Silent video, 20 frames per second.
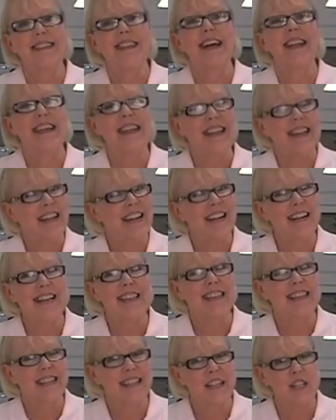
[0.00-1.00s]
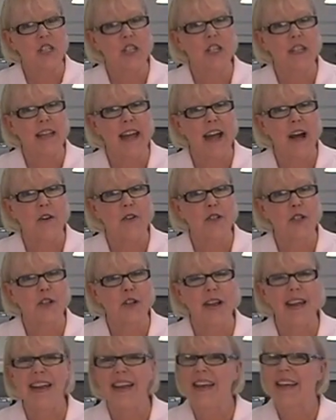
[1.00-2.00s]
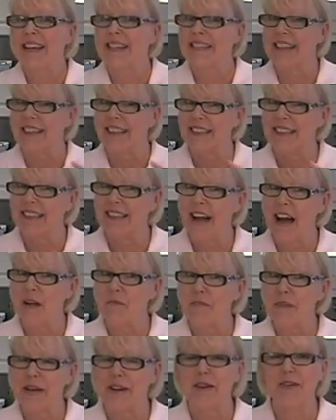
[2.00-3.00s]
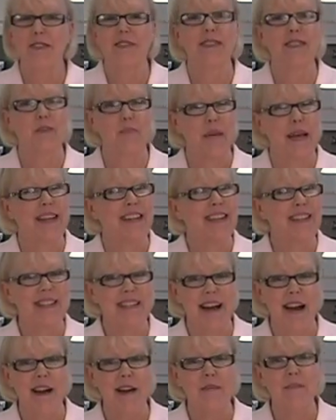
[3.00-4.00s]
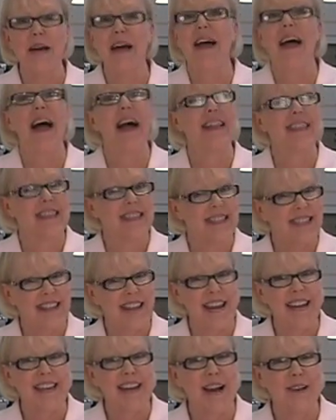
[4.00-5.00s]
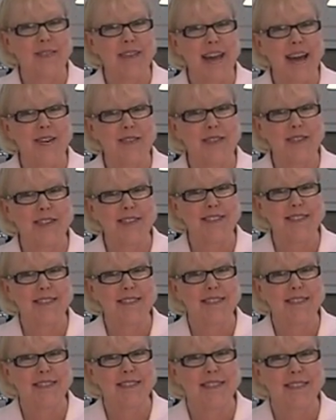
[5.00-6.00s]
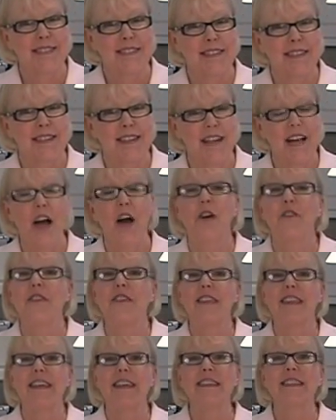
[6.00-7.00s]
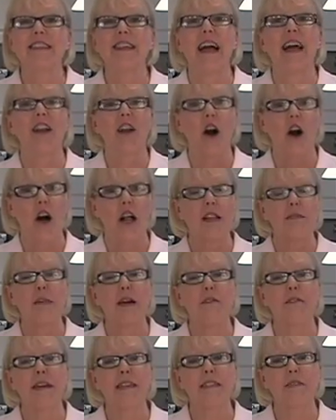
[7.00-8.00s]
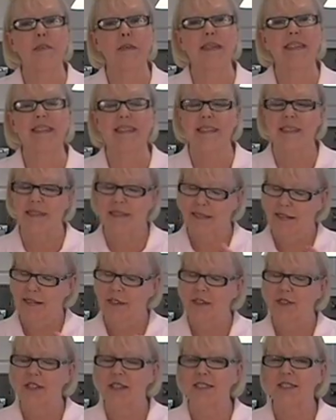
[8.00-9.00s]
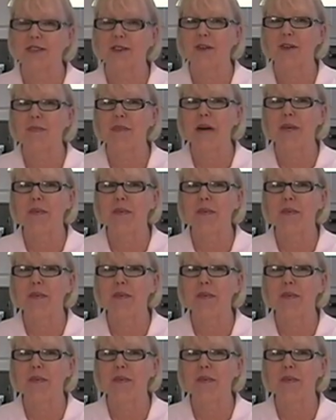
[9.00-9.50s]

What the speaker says: that eating at the kitchen counter is a lot better than spending time at the takeout counter. For these and all of my recipes, just go to my